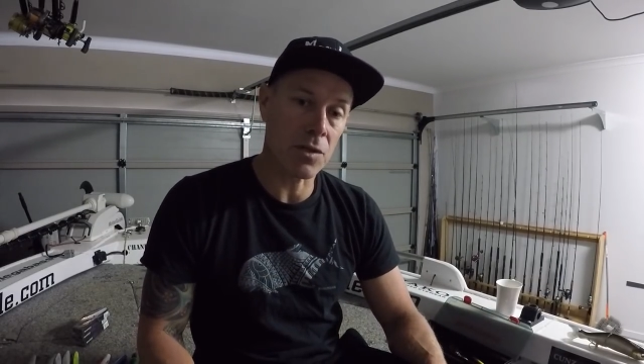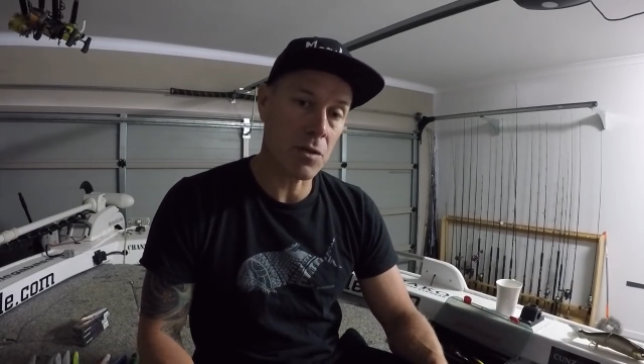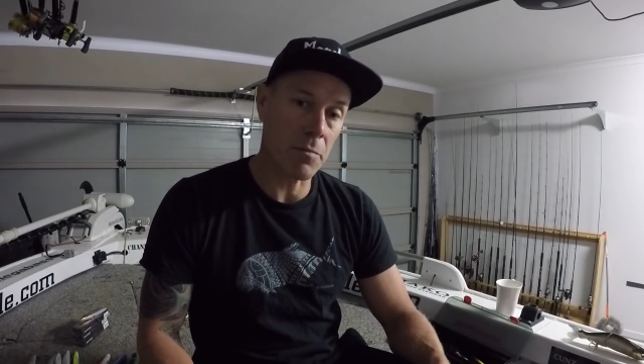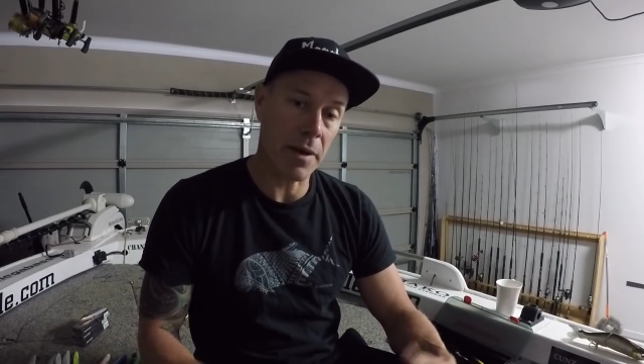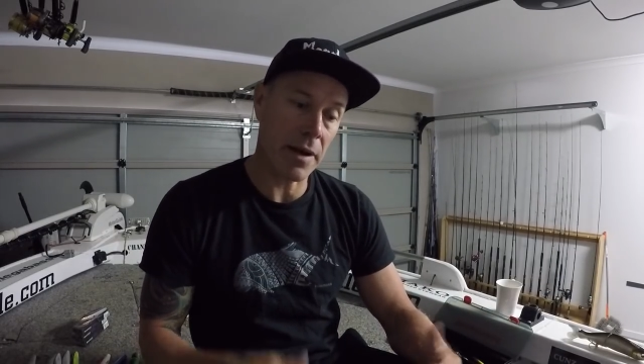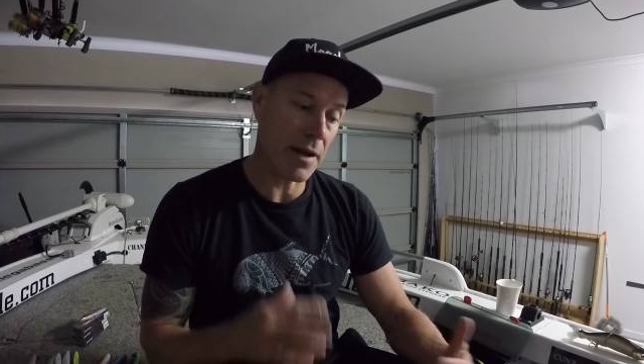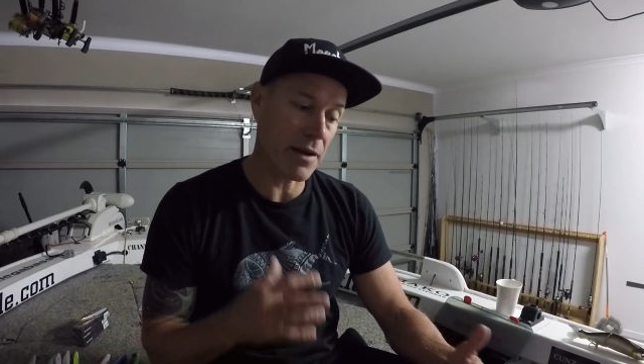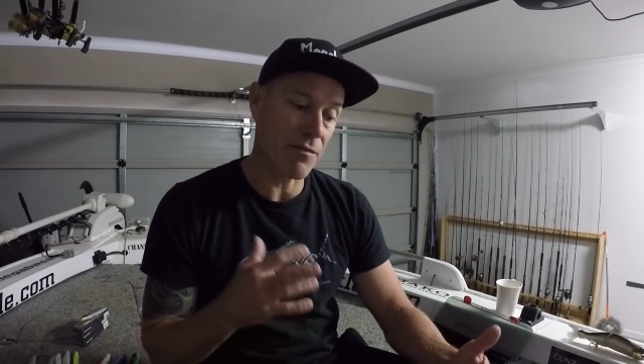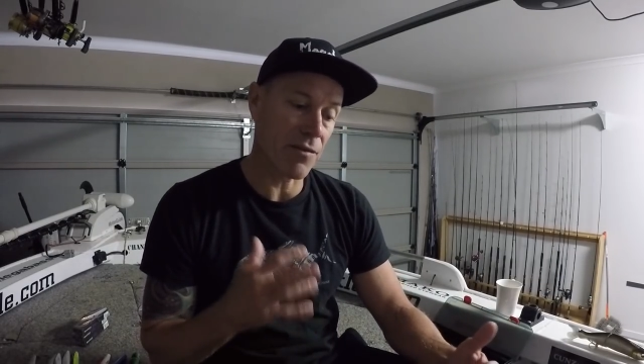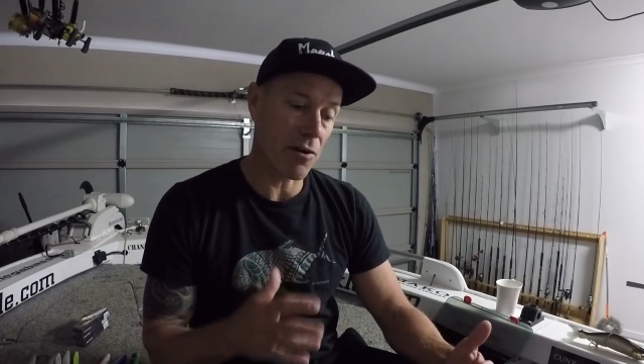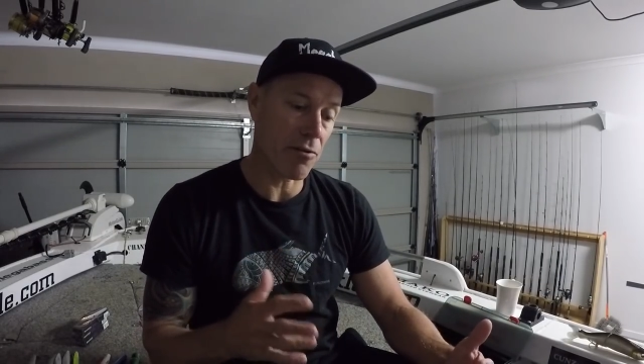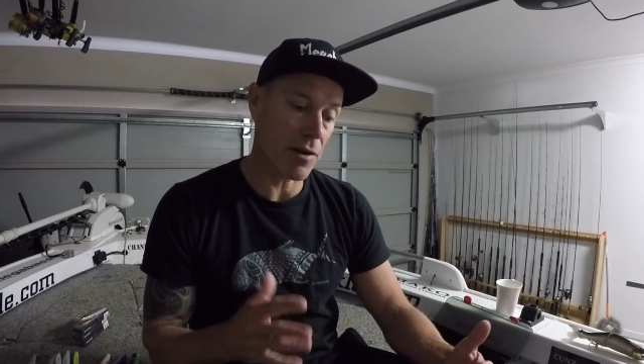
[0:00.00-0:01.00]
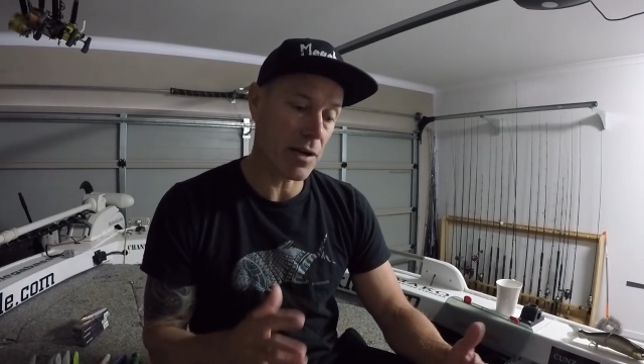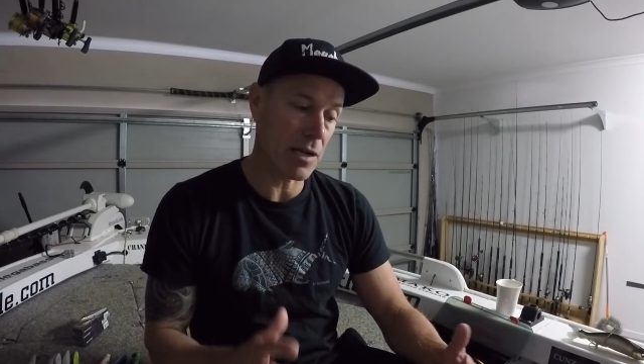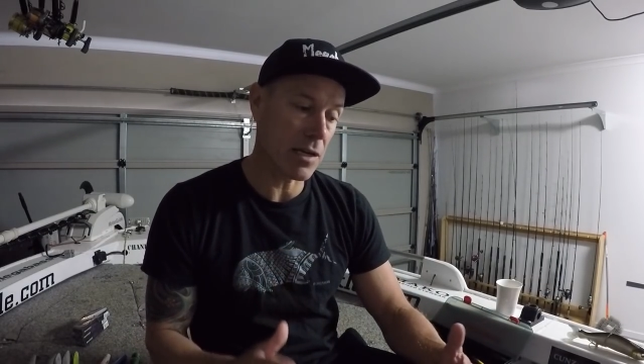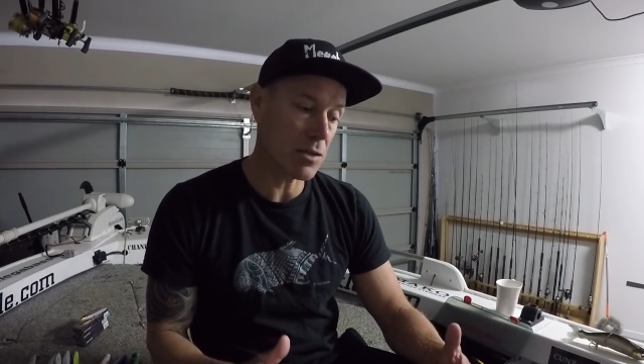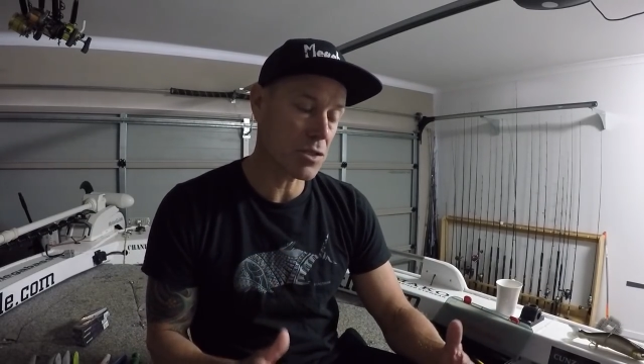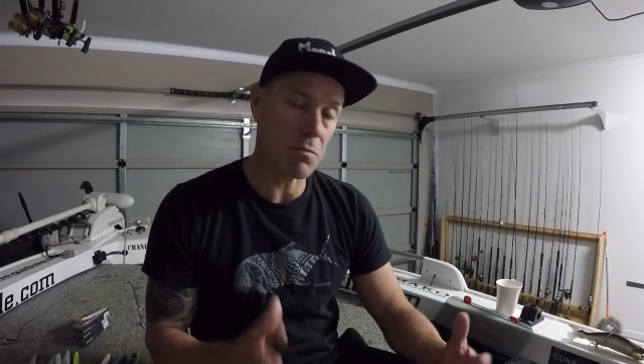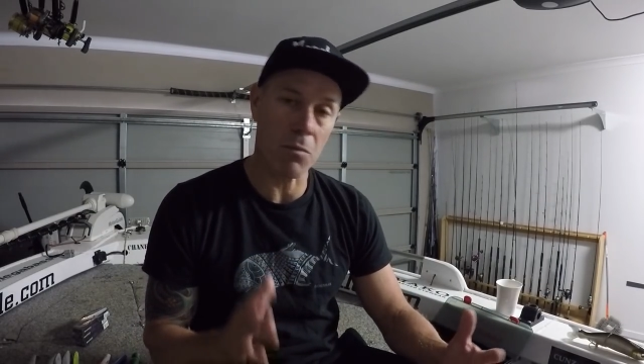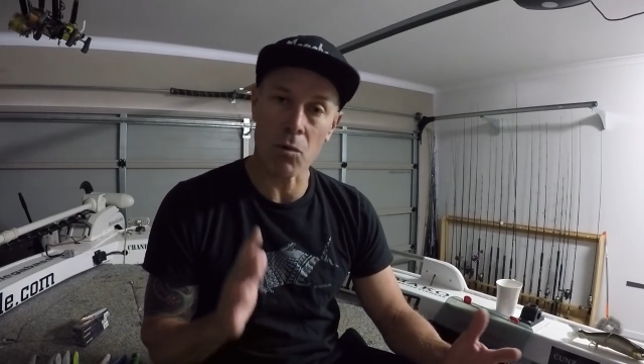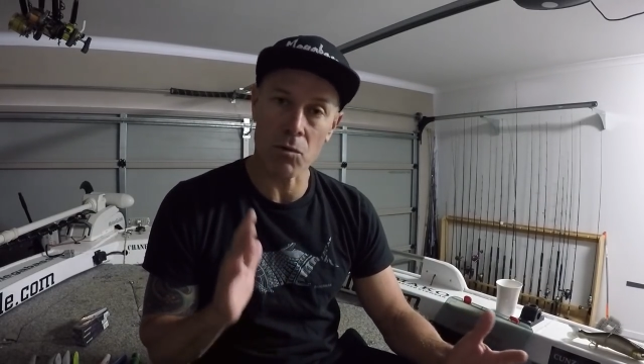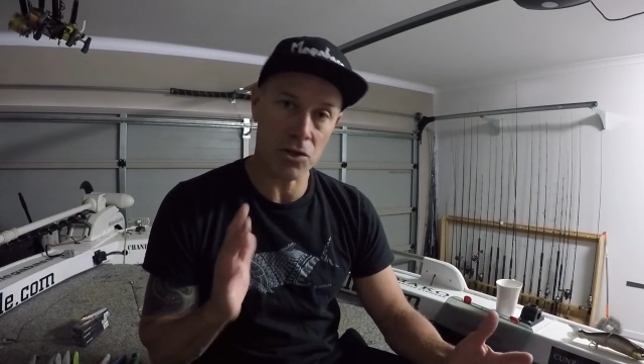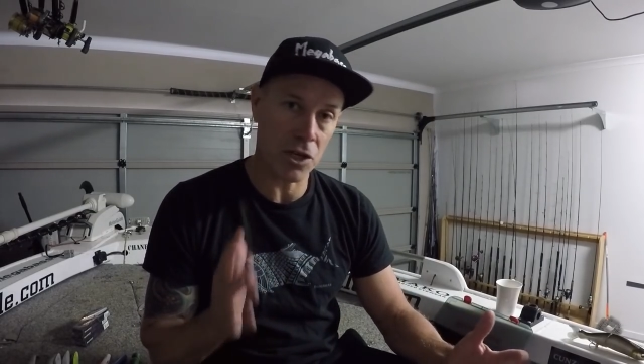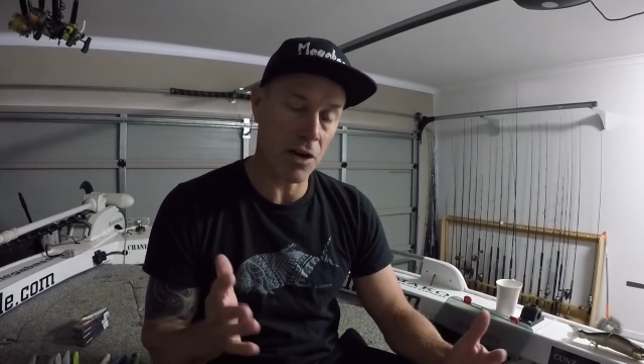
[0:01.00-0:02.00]
to be in a very
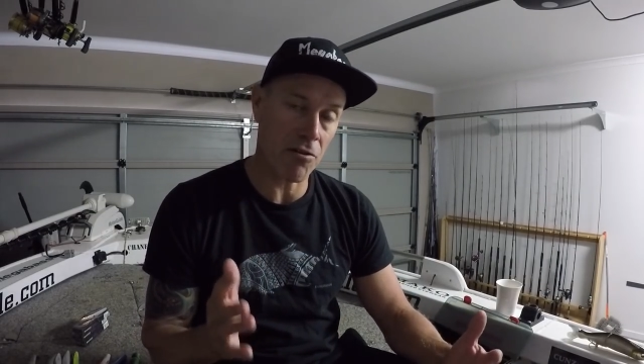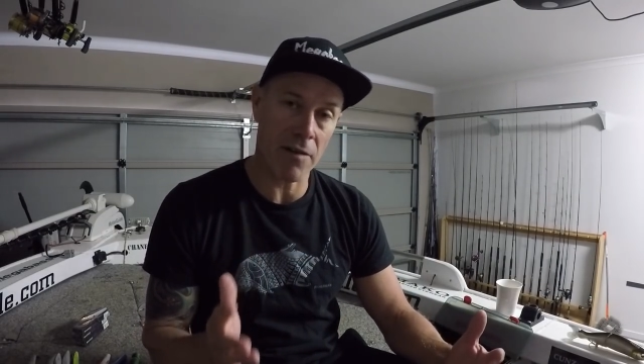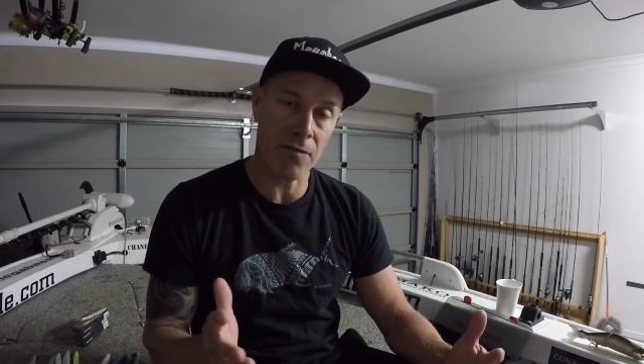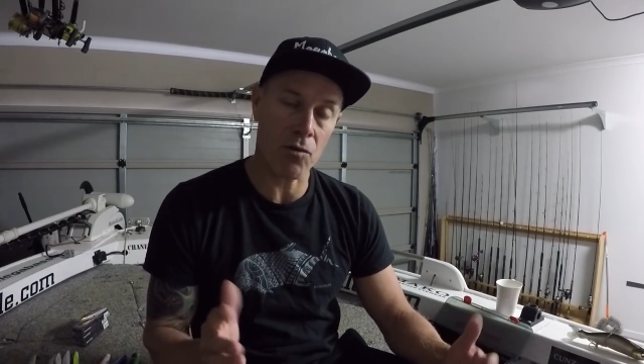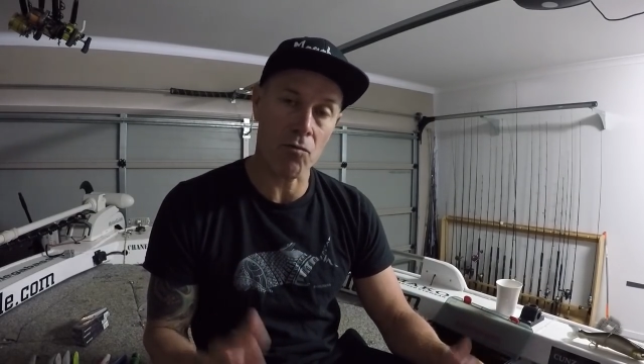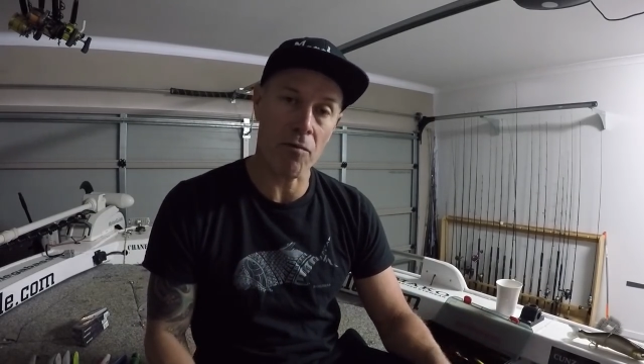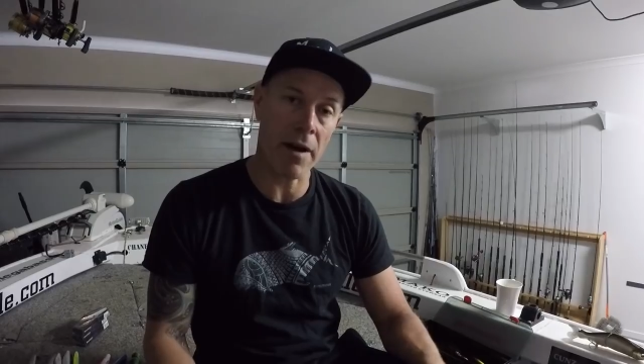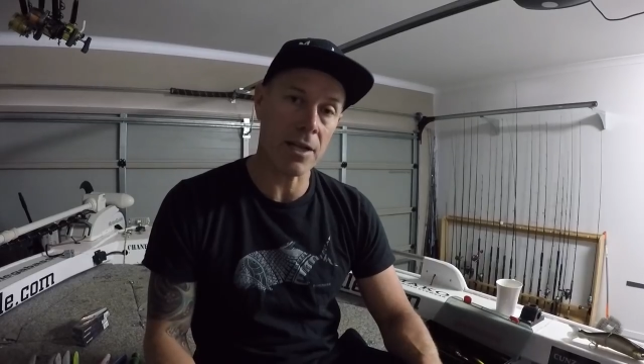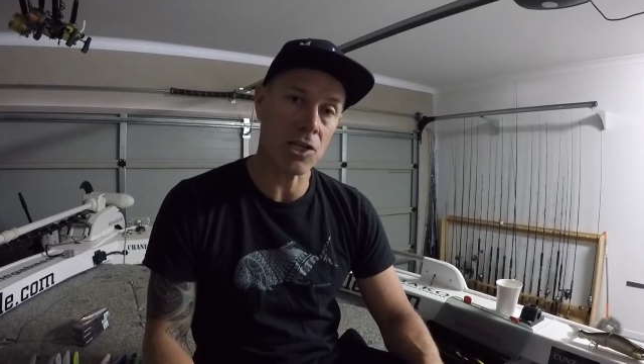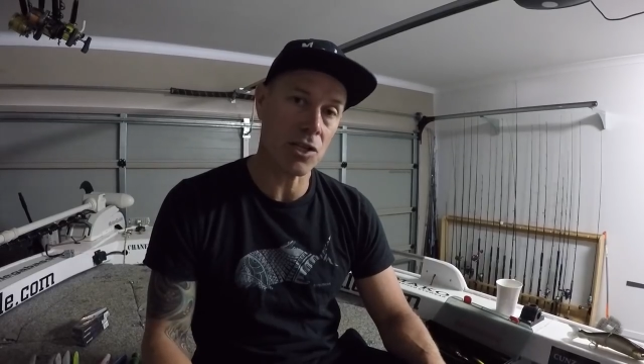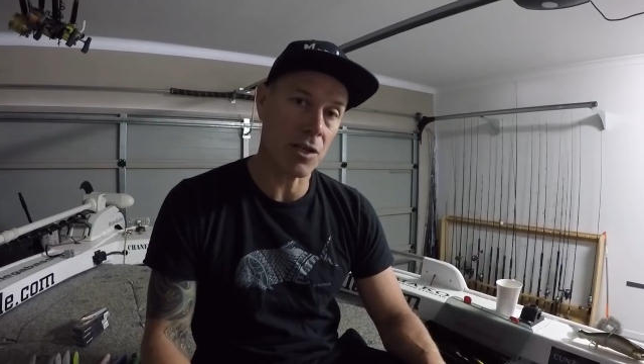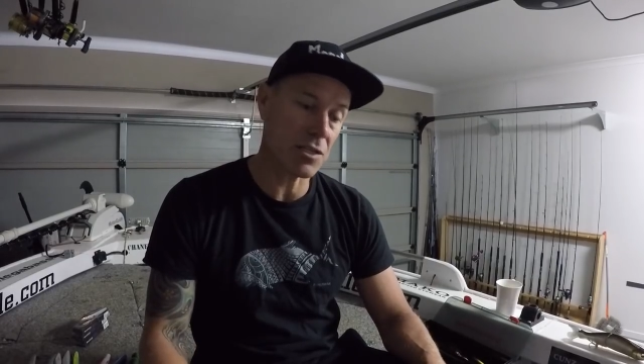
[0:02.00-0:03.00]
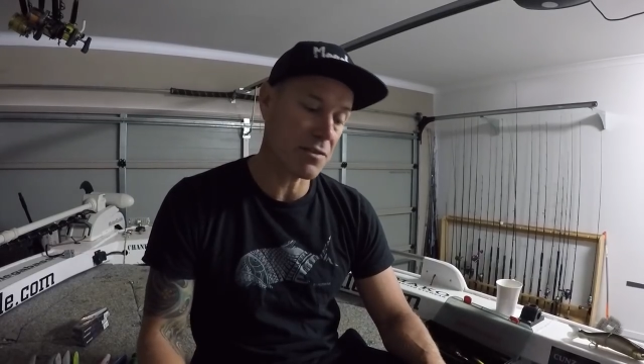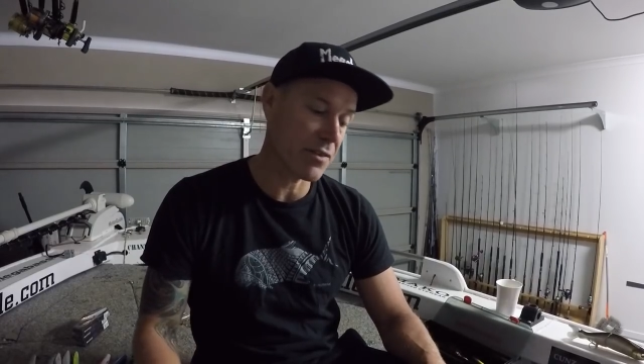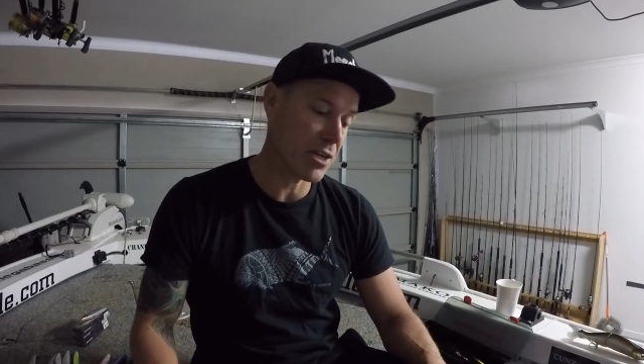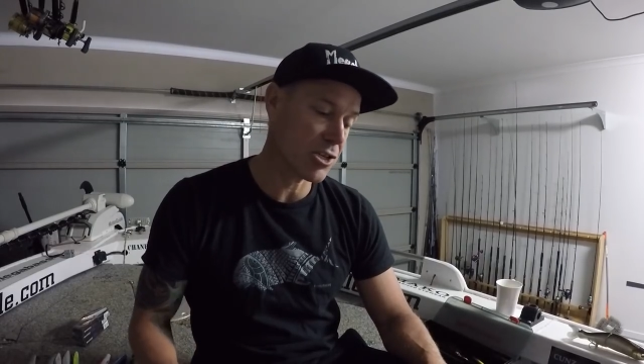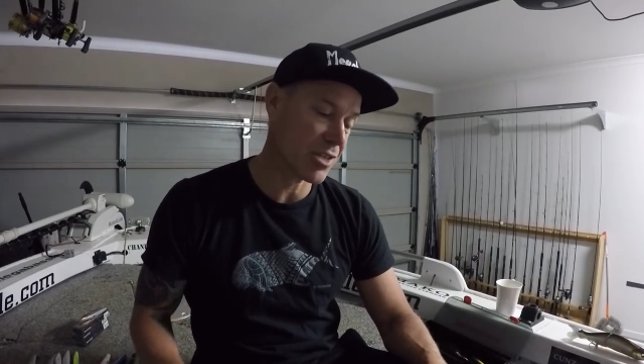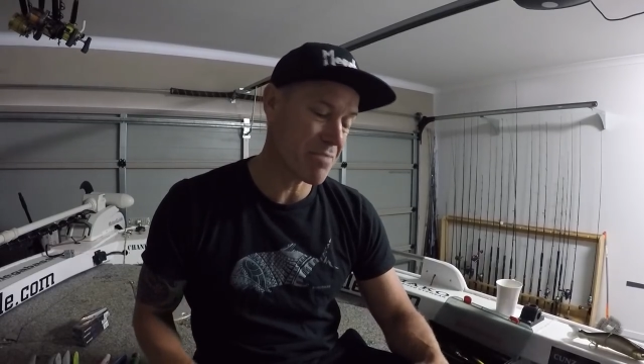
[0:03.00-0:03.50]
small geographical range, these fish.